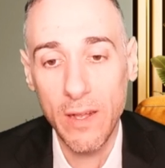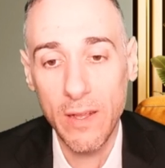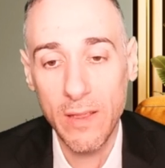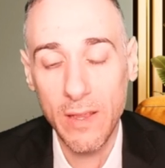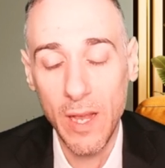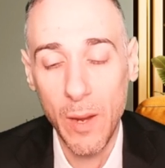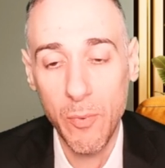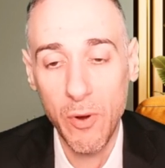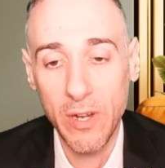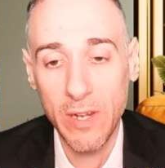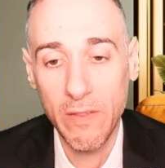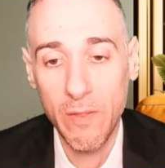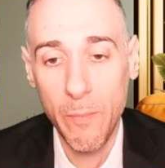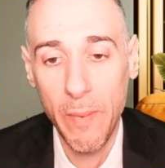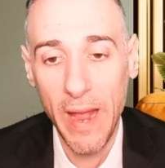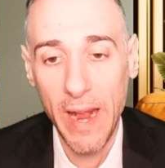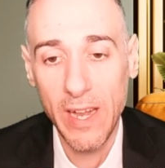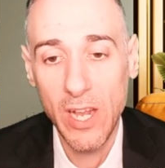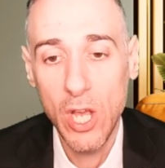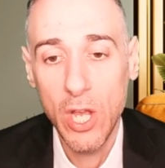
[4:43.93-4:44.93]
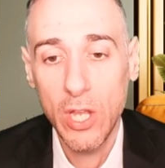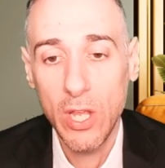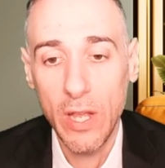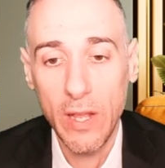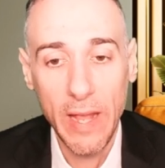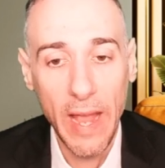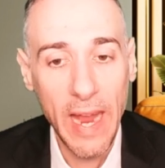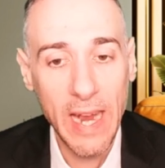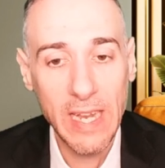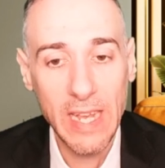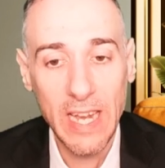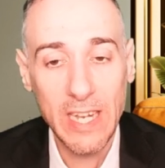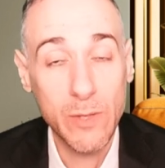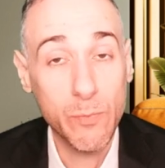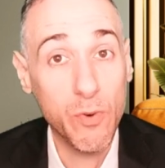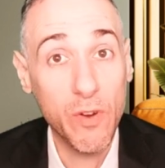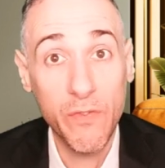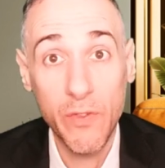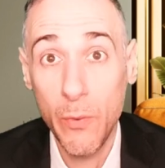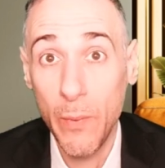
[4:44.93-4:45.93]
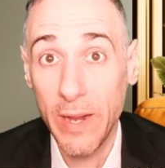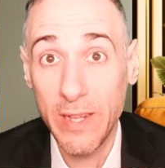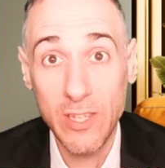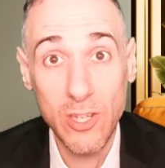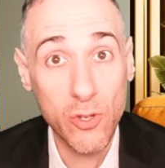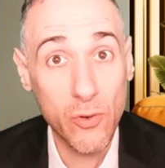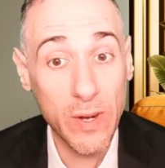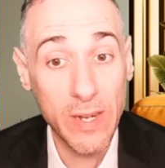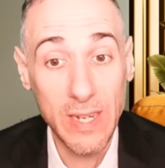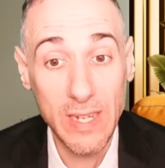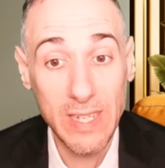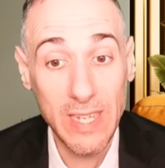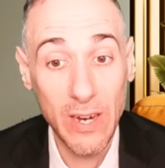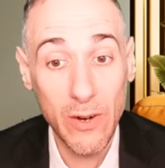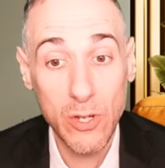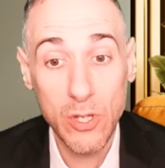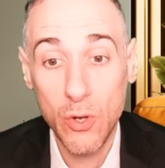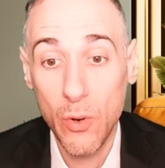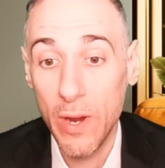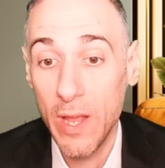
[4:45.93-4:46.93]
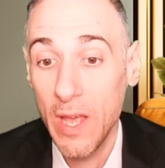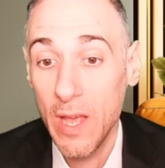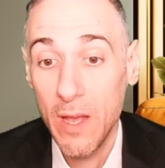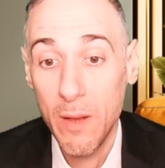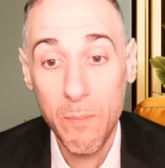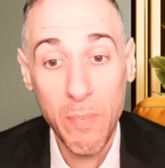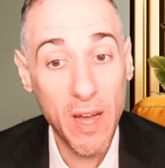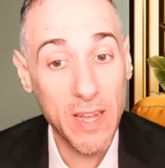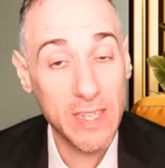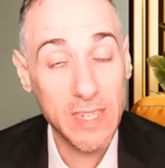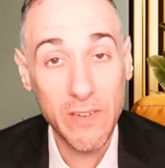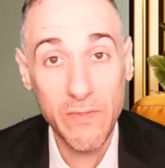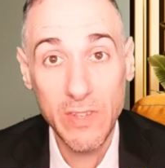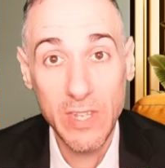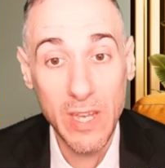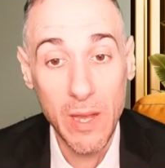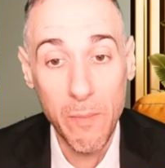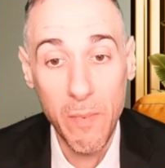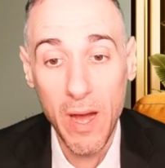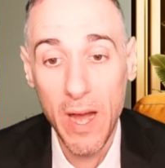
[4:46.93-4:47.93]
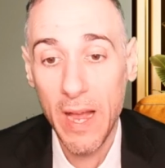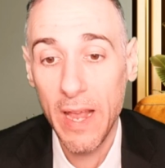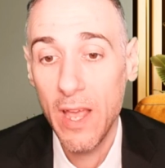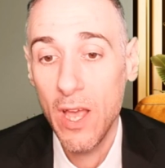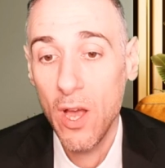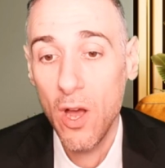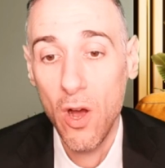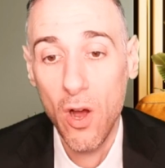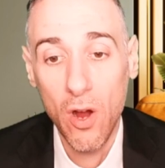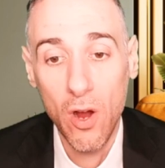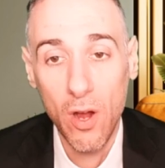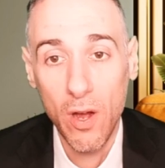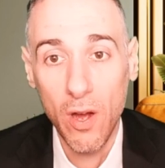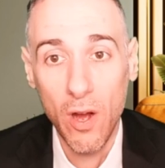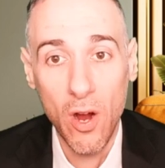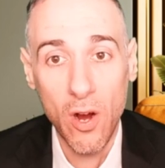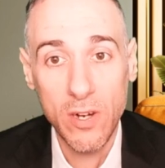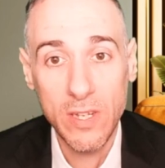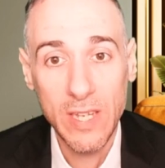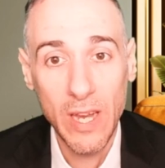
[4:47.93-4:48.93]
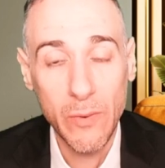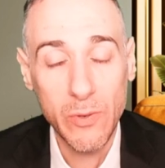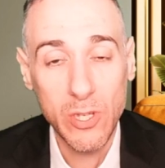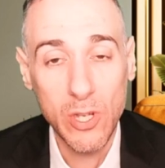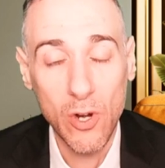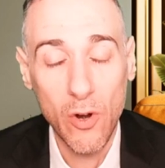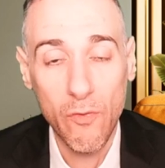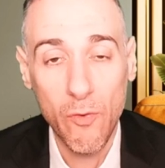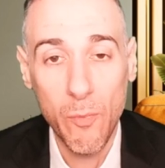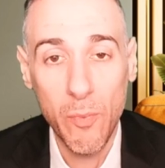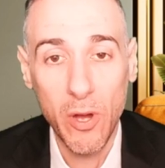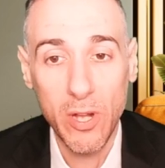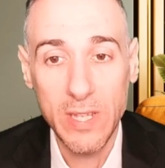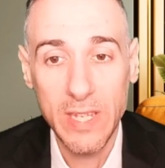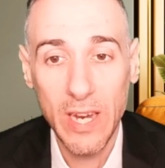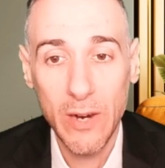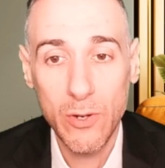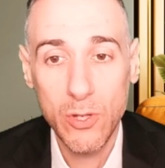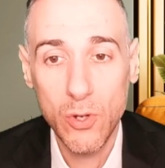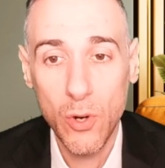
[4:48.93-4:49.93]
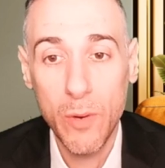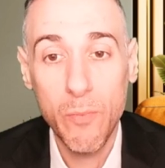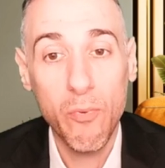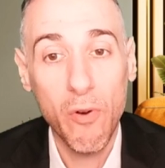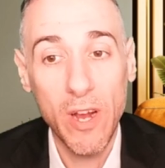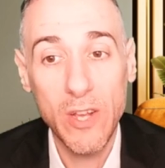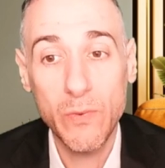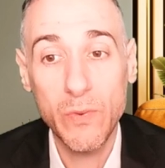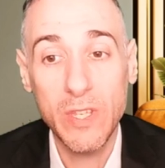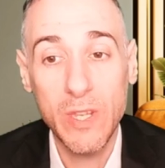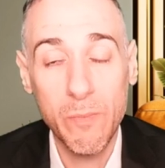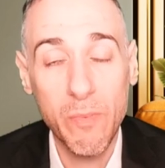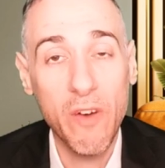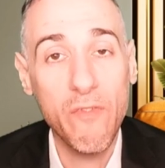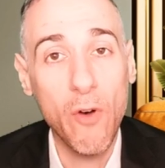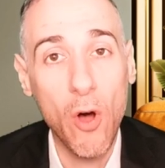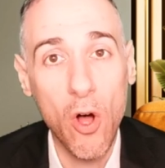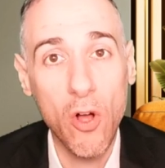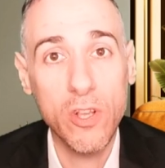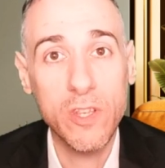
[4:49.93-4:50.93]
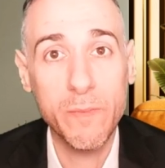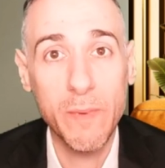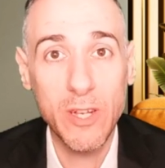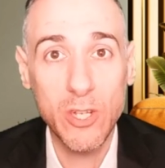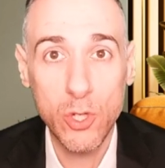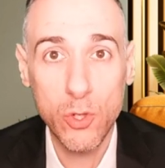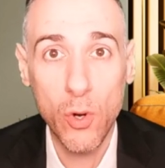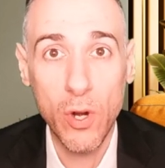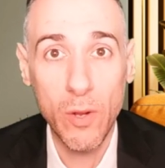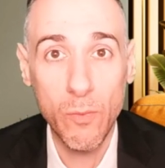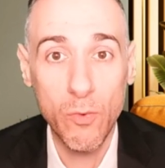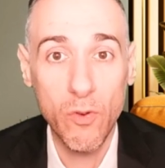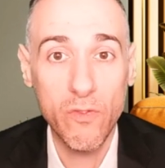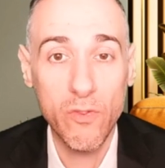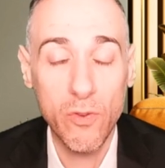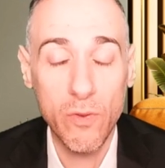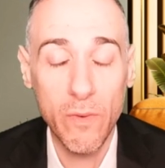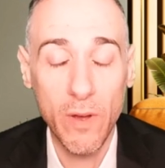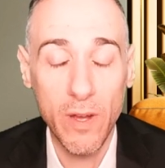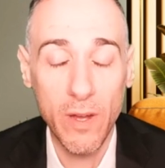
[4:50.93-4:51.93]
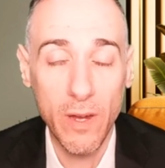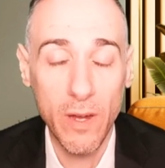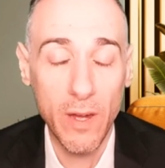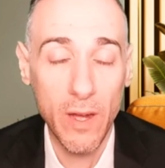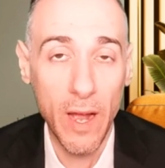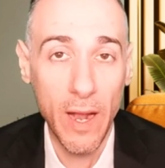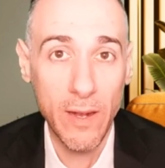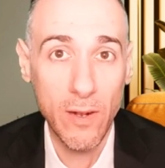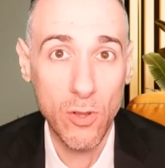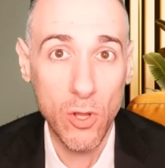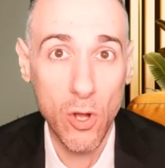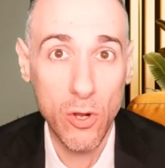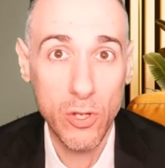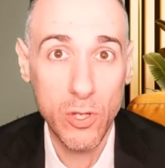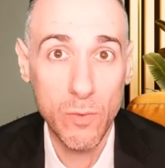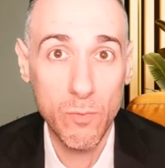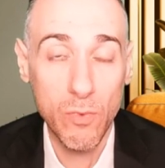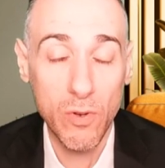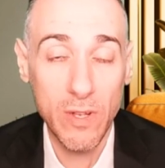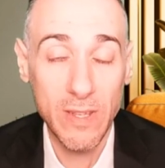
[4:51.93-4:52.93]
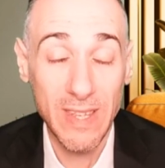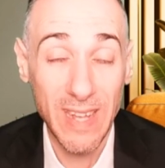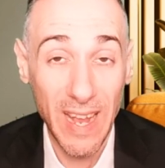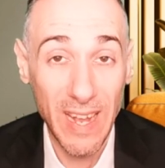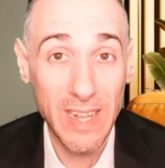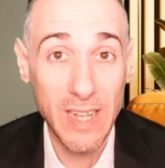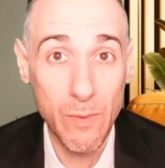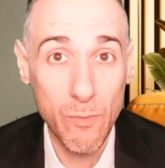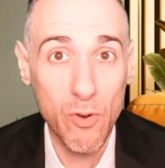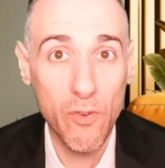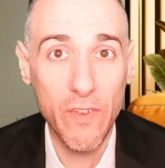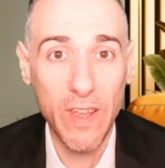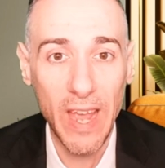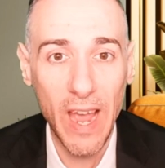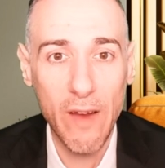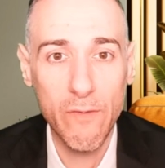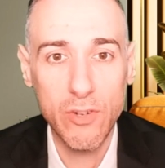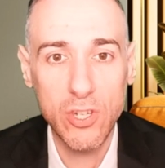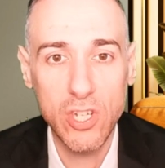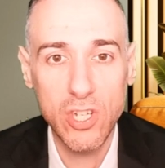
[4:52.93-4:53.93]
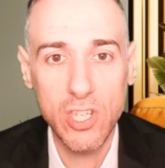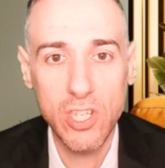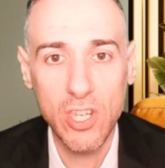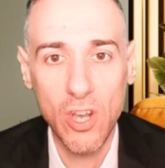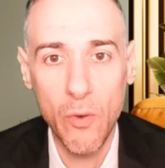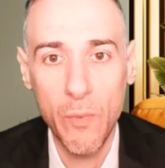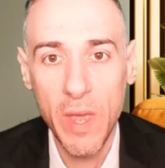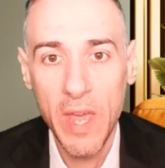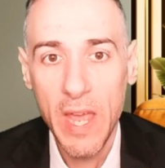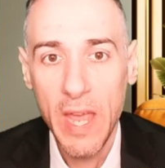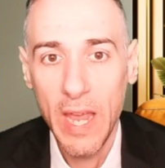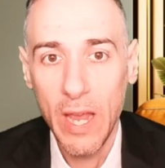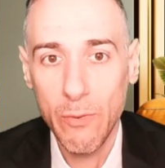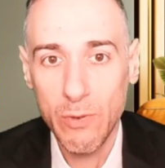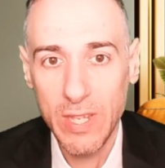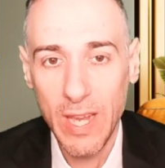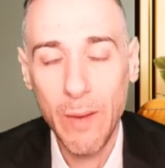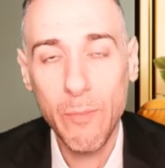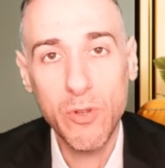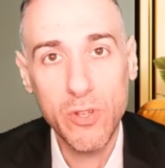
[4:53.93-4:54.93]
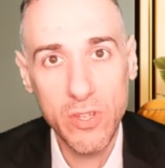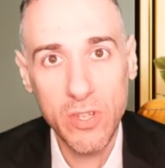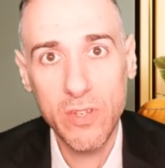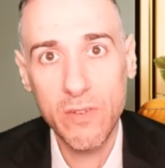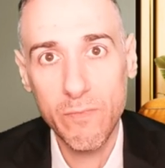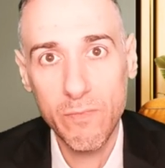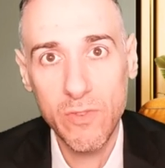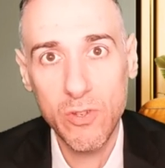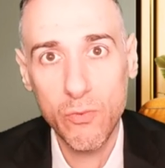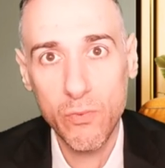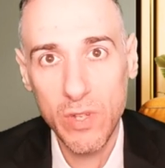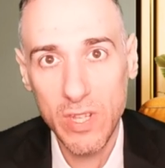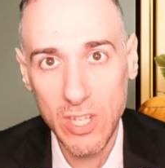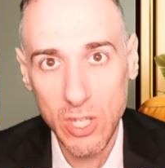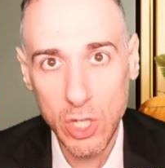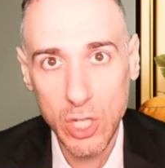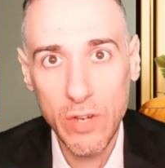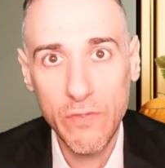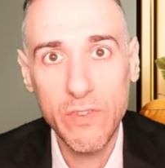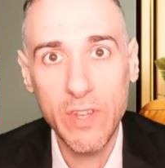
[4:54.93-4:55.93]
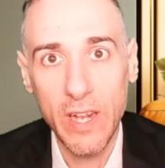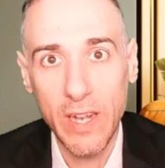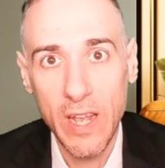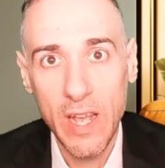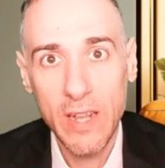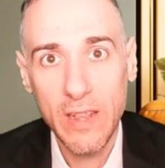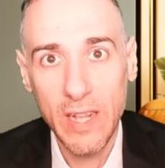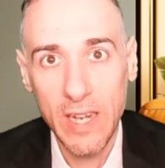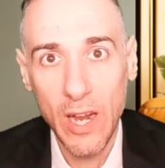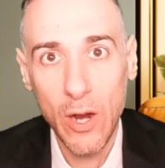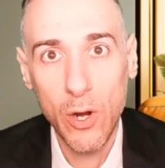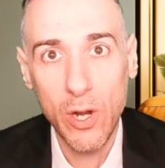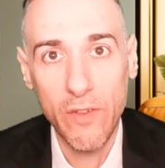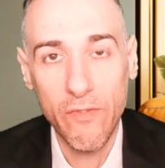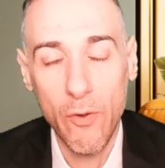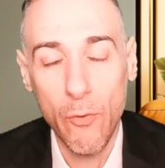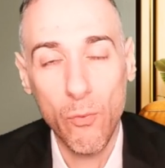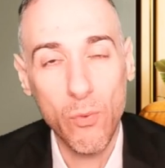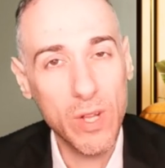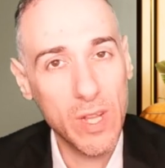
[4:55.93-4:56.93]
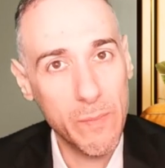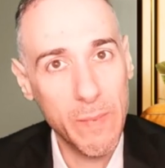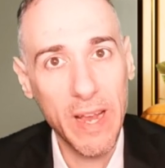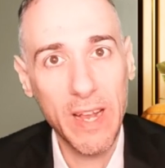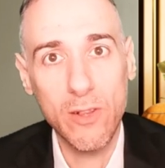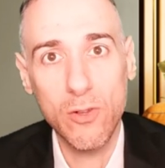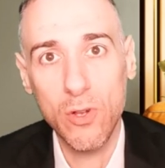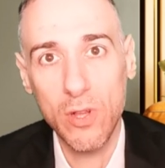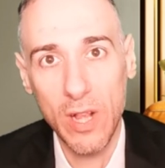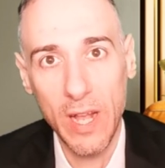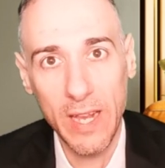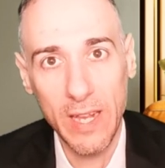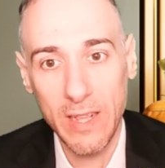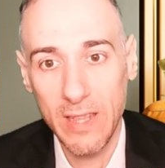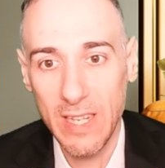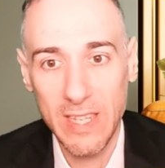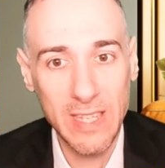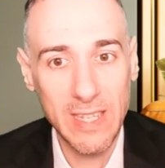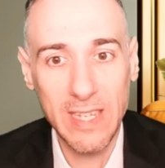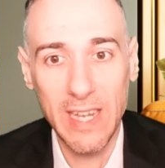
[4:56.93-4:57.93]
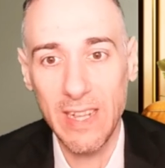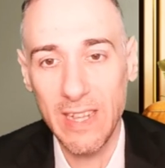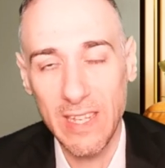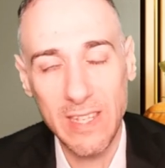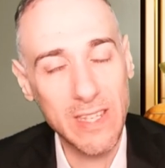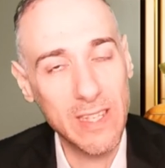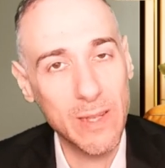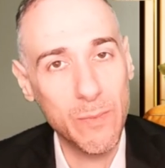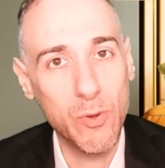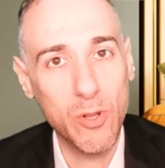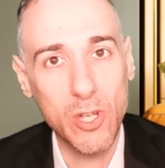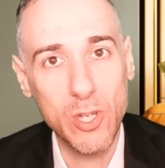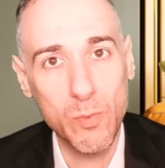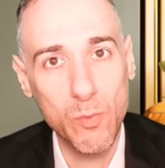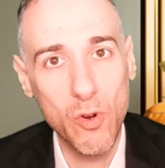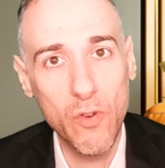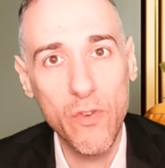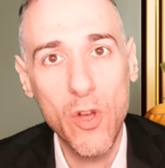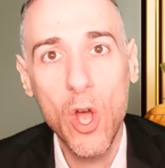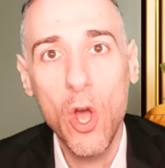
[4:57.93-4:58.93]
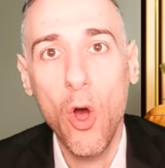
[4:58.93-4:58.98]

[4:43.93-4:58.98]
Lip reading: the upper end of the band, ADX briefly went into trending territory, positive DMI, RSI was in overbought territory, price was above all its main short and moved long-term daily moving averages. So it was able to really shift the narrative and really make it look like this is it, this is the bullish move,